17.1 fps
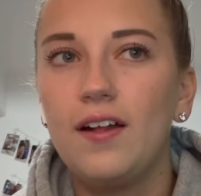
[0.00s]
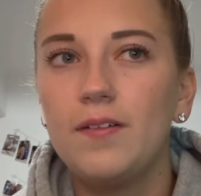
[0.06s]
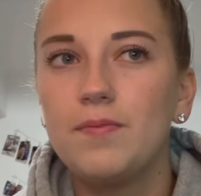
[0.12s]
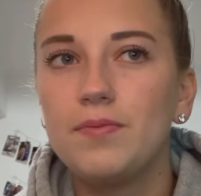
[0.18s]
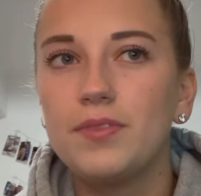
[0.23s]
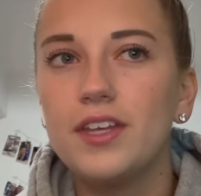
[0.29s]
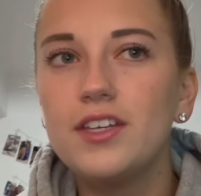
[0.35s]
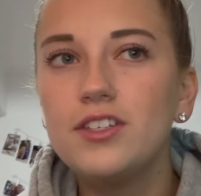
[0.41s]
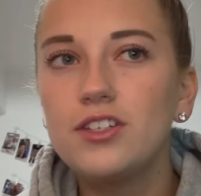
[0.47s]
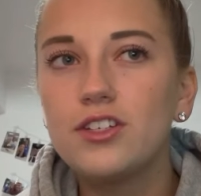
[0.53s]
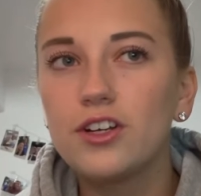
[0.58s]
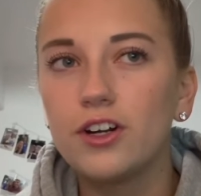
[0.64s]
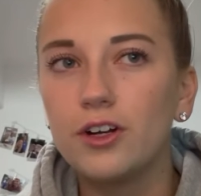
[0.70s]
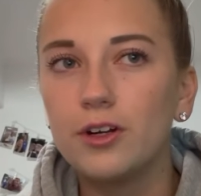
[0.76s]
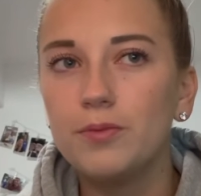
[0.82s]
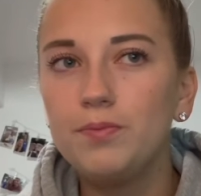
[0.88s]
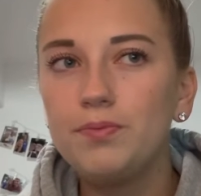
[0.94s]
This
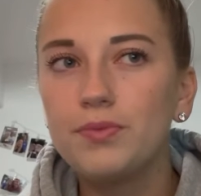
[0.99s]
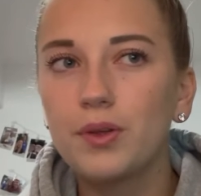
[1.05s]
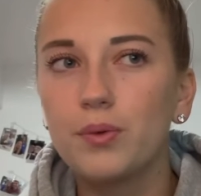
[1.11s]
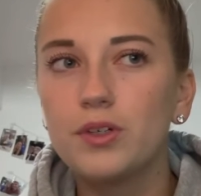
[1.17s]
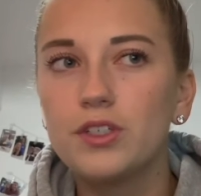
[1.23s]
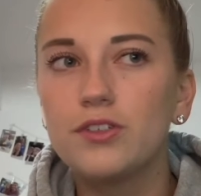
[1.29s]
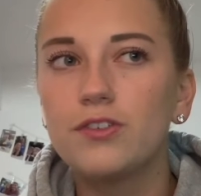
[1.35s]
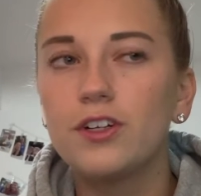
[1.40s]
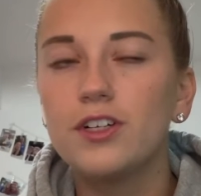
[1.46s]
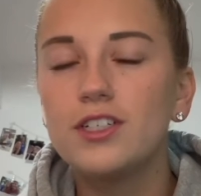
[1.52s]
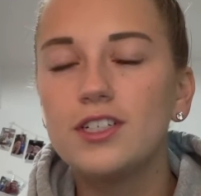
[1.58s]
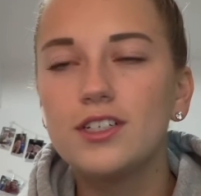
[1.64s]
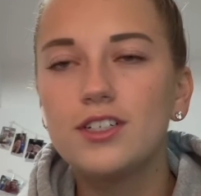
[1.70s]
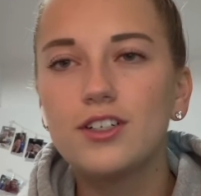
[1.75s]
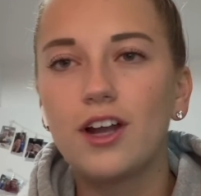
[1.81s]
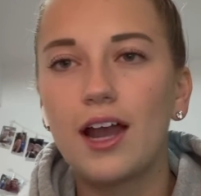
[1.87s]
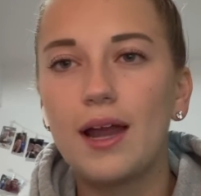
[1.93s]
term was first
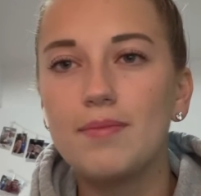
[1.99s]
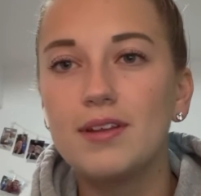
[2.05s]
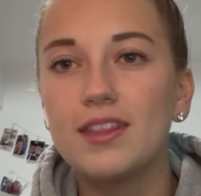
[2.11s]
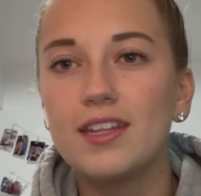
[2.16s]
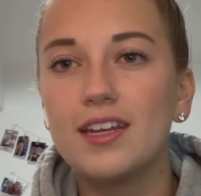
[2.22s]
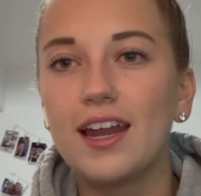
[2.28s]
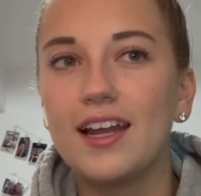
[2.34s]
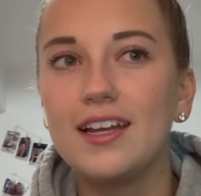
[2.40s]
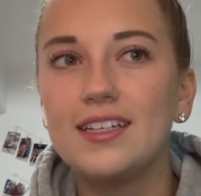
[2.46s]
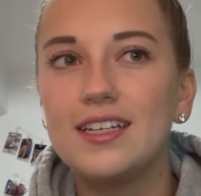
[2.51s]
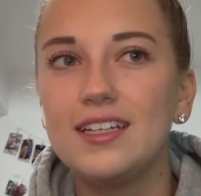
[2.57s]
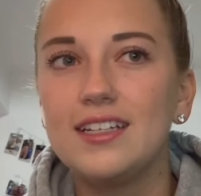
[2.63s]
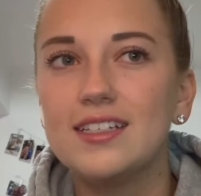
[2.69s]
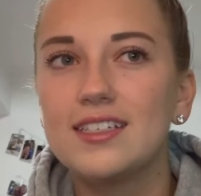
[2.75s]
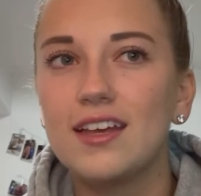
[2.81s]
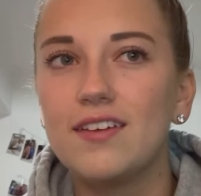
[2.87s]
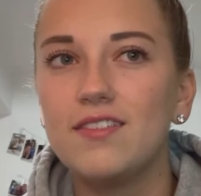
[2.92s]
described in the
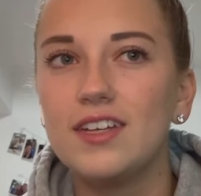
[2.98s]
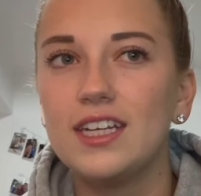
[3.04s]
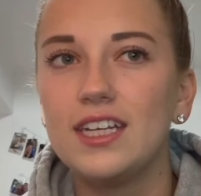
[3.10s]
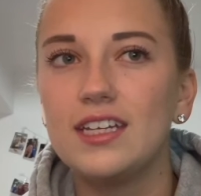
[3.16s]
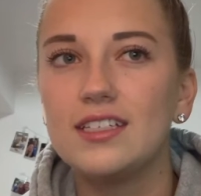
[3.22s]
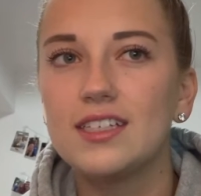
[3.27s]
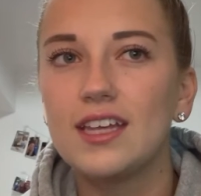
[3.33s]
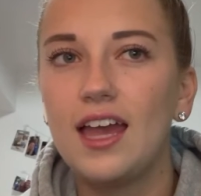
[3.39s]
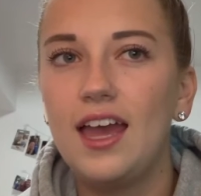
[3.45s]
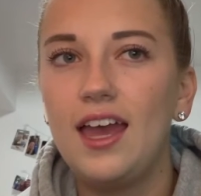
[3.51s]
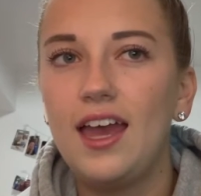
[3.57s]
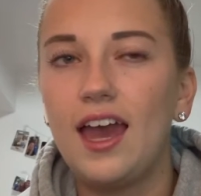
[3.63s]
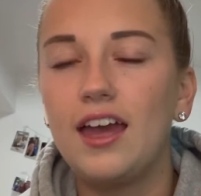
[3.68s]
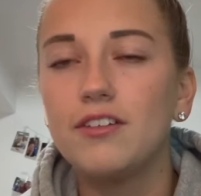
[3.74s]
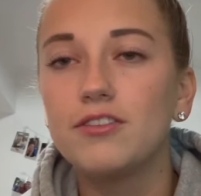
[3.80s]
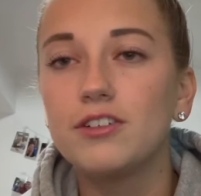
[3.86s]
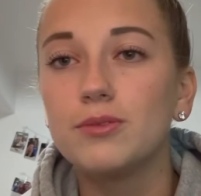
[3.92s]
1970s,
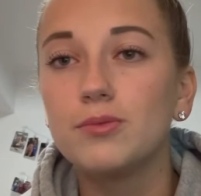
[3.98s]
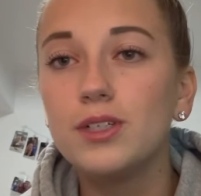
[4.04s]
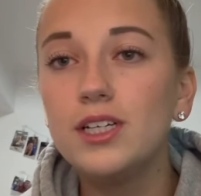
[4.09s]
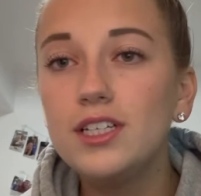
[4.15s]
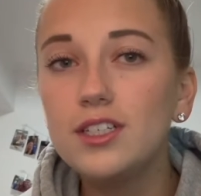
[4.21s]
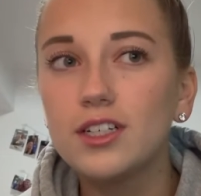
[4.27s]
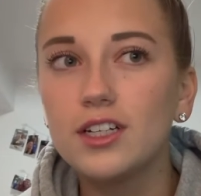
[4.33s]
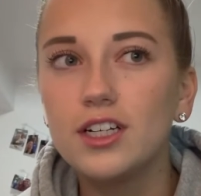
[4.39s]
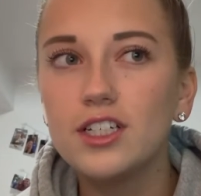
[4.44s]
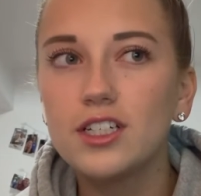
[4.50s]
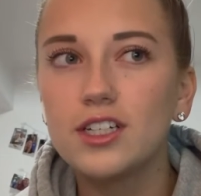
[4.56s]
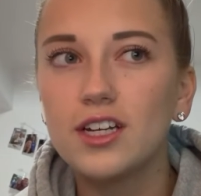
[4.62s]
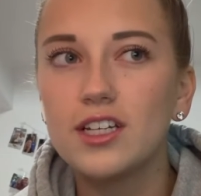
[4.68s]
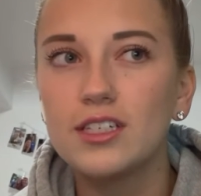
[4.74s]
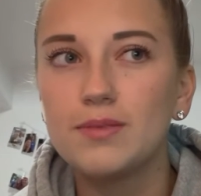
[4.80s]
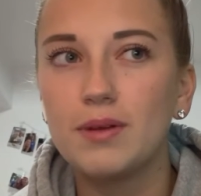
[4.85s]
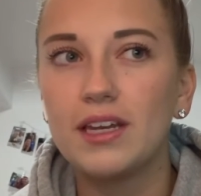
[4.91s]
and from research that
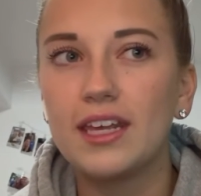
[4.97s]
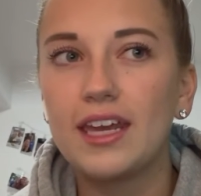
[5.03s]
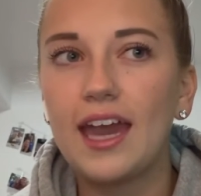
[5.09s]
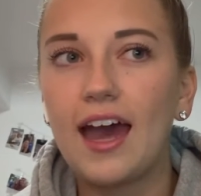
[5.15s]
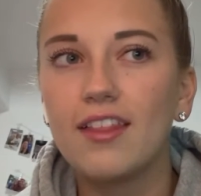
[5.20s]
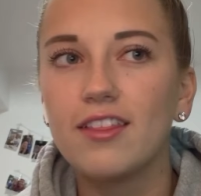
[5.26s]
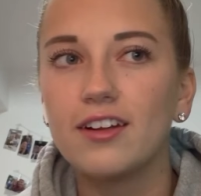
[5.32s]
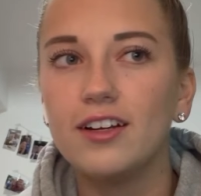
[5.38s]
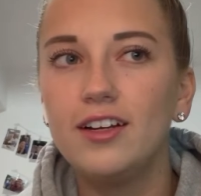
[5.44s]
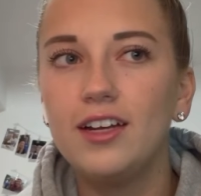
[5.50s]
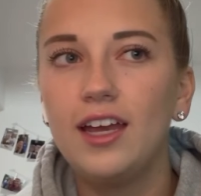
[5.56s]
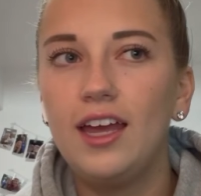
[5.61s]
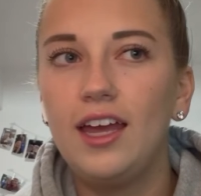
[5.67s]
has been gathered,